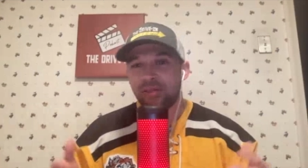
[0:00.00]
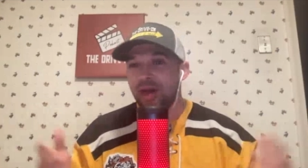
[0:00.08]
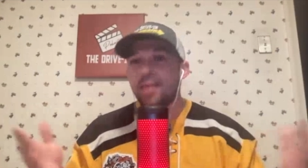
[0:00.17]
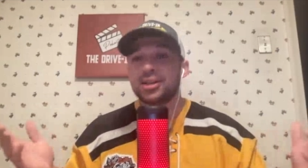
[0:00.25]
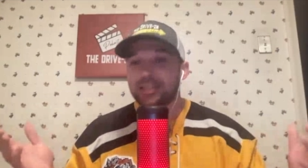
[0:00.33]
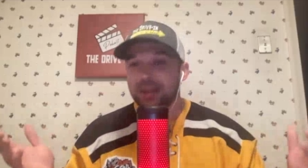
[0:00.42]

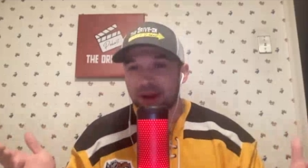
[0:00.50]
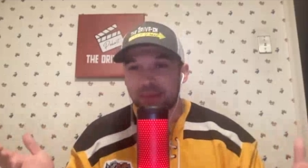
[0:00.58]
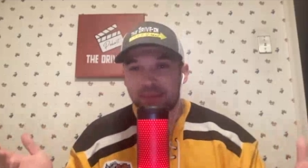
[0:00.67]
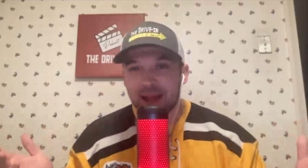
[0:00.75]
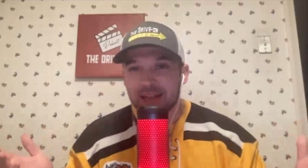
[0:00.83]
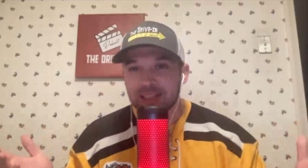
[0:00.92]
That must have been a
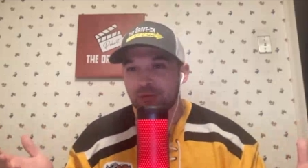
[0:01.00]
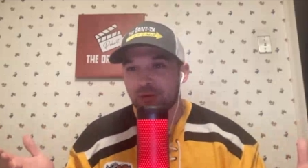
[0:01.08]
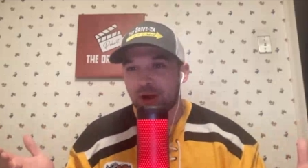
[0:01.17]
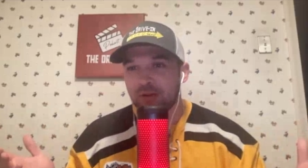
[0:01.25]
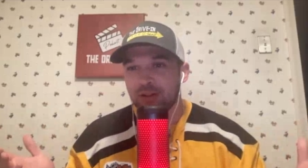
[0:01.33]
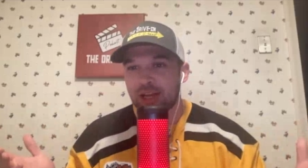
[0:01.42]
massive
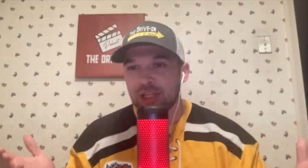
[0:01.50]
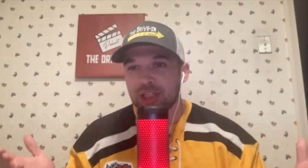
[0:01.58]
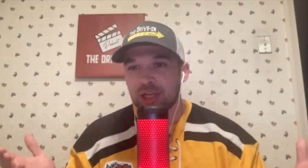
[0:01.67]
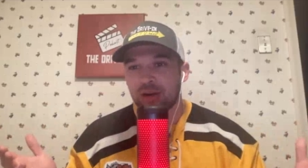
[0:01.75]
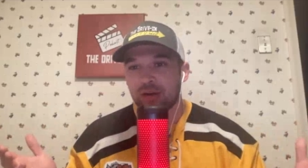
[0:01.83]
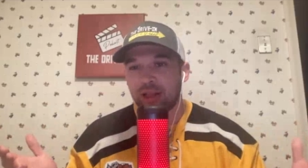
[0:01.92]

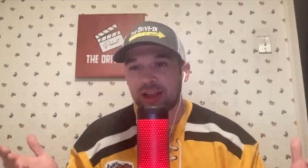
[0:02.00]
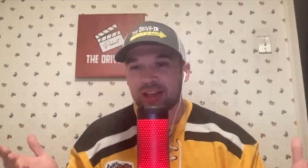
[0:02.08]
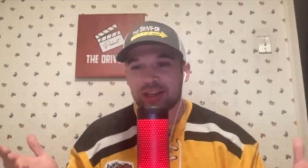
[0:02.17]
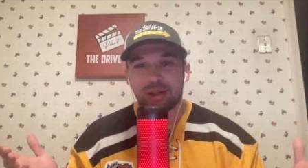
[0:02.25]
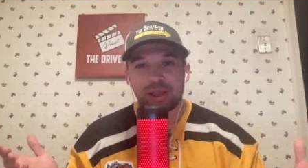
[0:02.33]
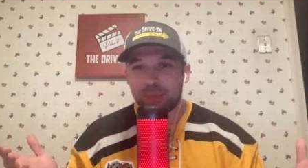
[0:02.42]
revelation.
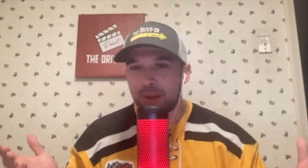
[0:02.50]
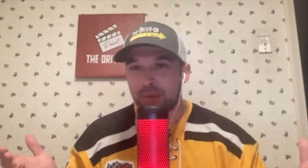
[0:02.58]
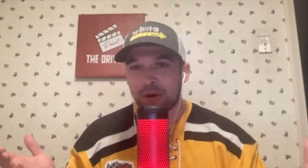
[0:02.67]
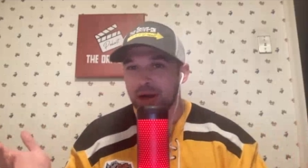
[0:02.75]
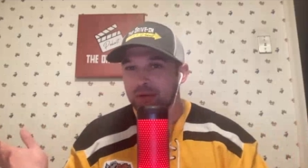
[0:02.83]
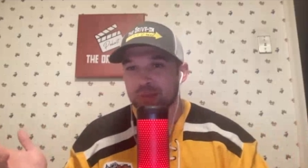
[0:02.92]
Like, do you think
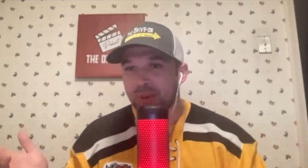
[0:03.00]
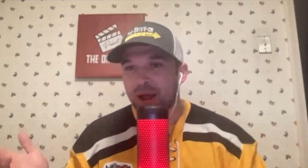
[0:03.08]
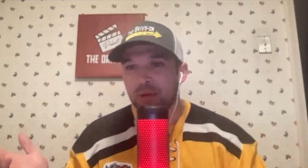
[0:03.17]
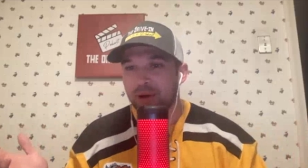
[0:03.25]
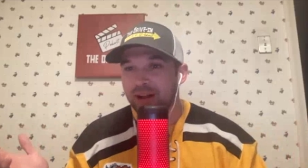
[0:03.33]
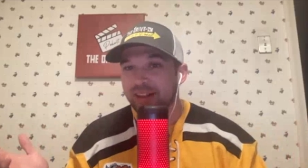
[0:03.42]
people are going to
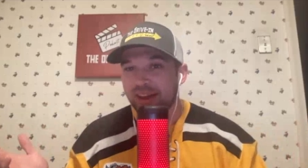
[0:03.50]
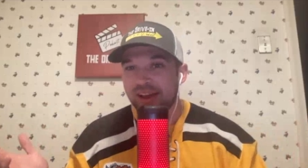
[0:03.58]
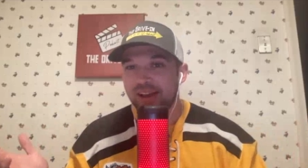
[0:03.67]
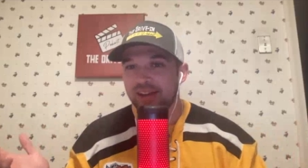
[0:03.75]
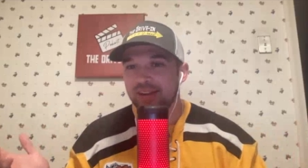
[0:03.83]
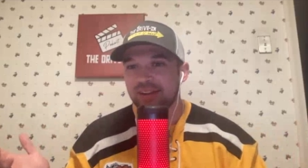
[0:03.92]
respond well to that?